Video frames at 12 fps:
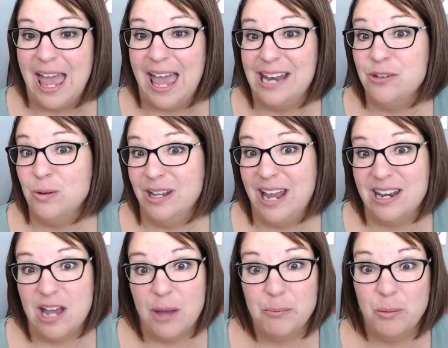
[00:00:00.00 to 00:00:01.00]
and you can
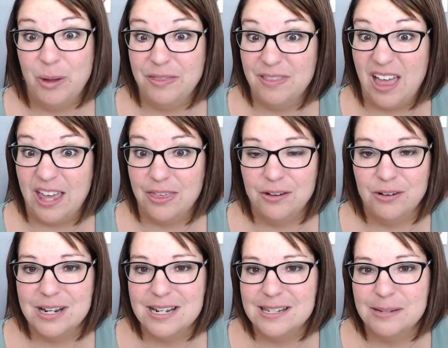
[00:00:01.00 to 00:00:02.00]
end up with like
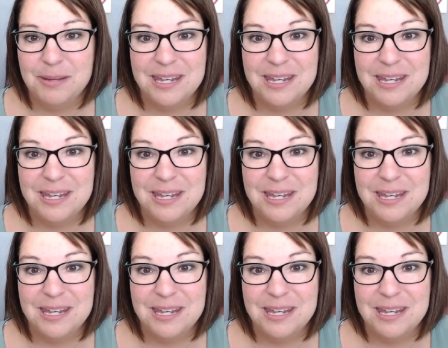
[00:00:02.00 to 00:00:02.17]
thirty some